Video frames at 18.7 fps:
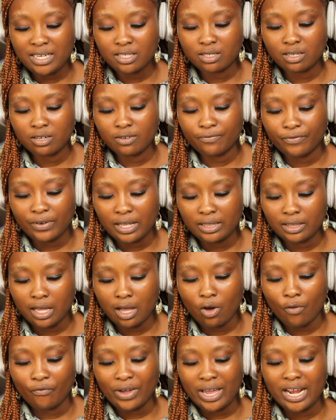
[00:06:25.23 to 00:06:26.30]
is not the father
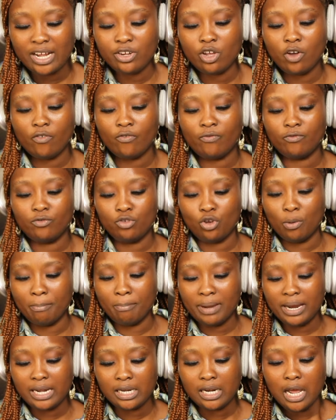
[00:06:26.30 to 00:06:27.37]
of any of your
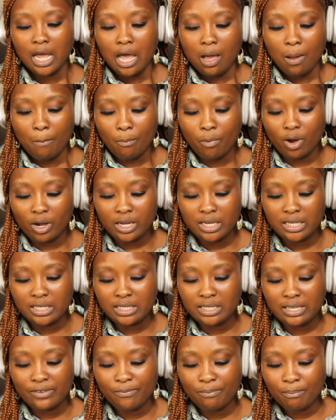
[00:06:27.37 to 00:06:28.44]
men, but is
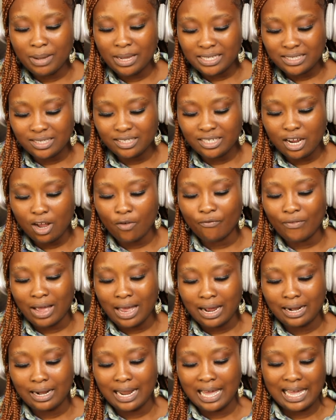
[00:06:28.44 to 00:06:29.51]
the messenger of
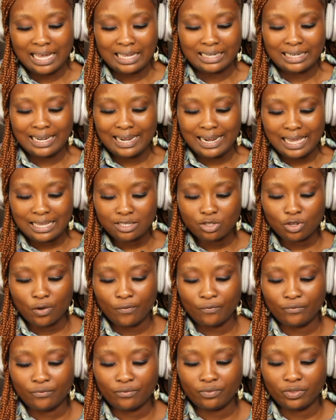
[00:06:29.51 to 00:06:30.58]
Allah and last of
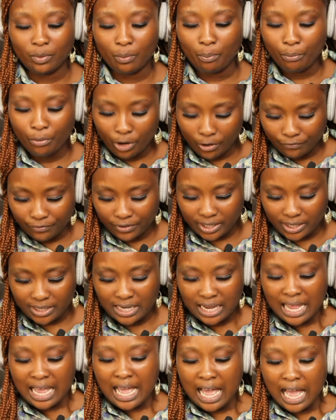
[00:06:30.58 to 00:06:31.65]
the prophet,
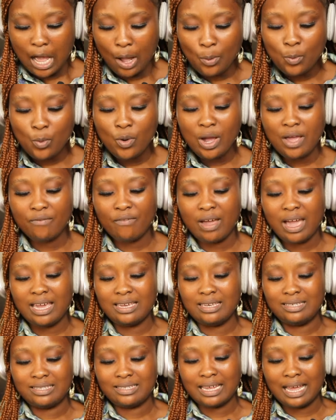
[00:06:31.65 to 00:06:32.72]
and whoever
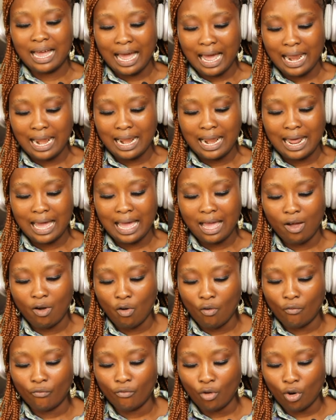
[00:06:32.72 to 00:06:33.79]
is Allah
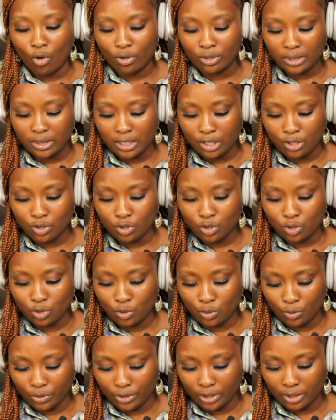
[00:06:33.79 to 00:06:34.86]
of all things
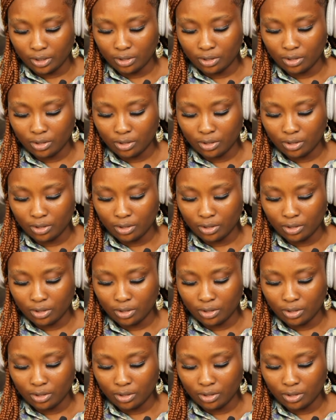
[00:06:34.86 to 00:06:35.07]
knowing.